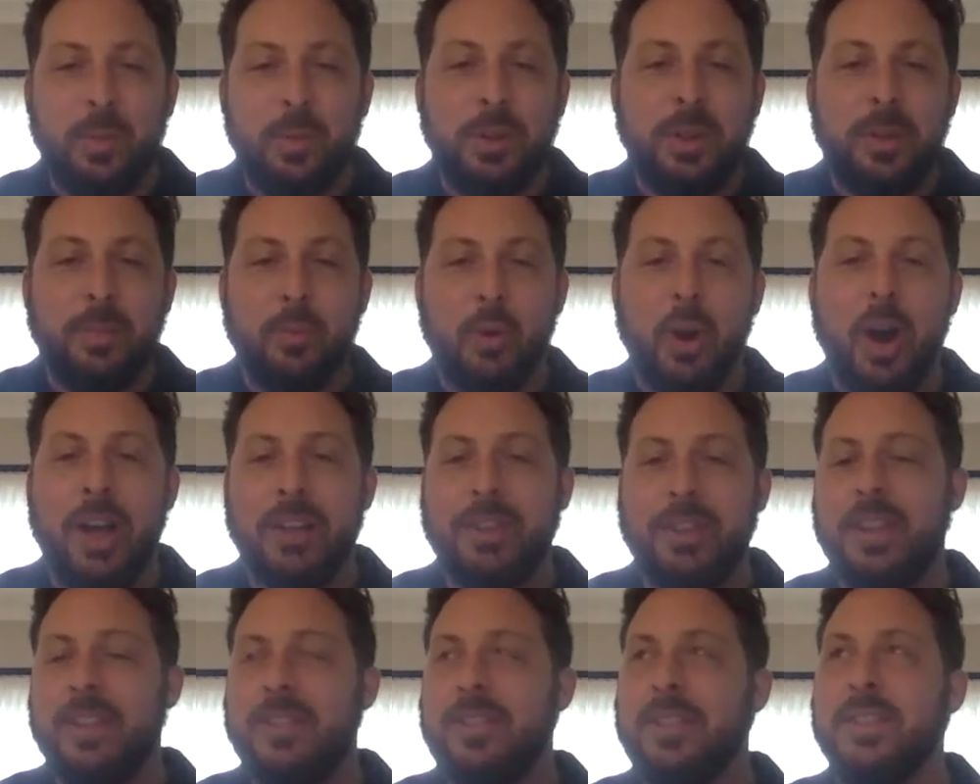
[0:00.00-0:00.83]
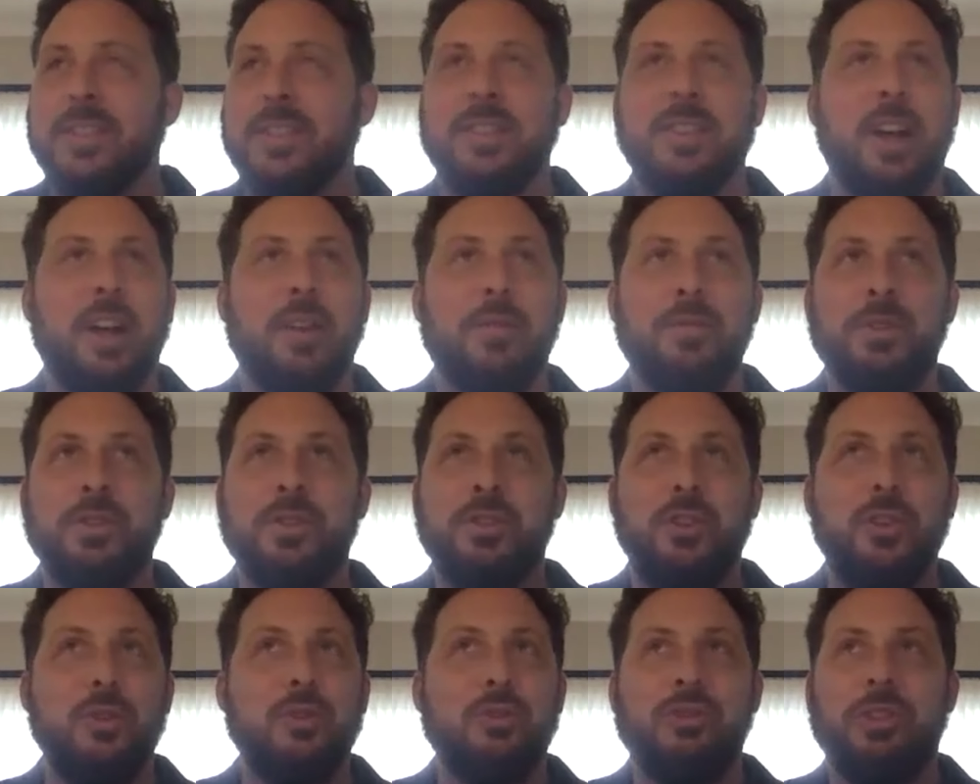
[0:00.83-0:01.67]
But the process itself
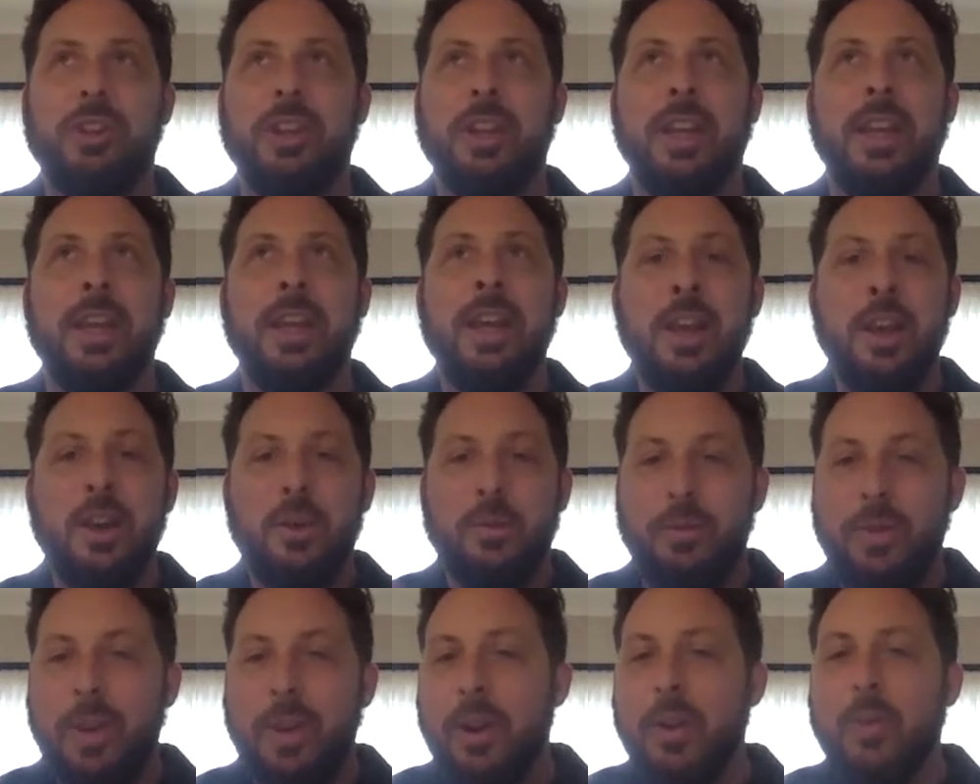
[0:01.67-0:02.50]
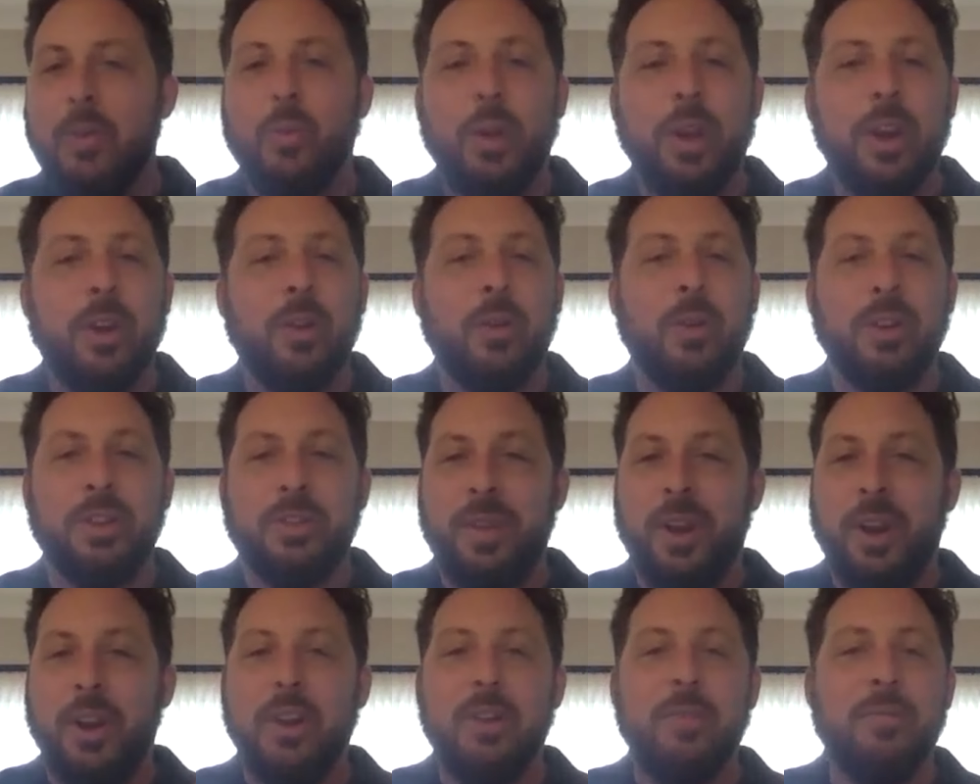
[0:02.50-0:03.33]
is usually very rigorous,
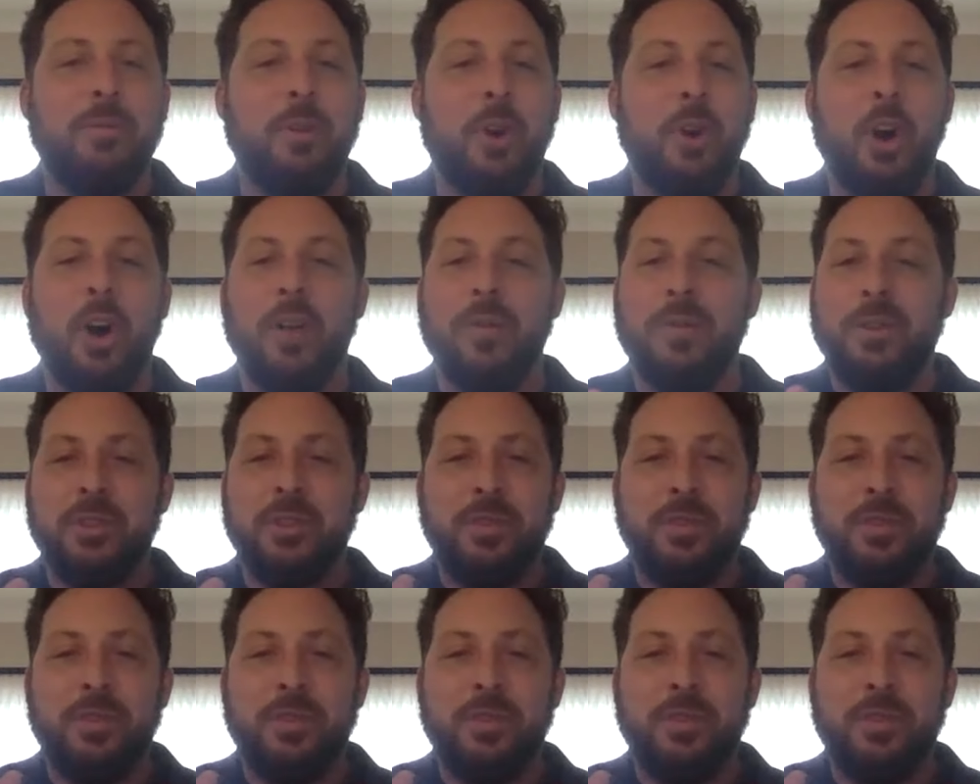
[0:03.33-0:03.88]
very involved.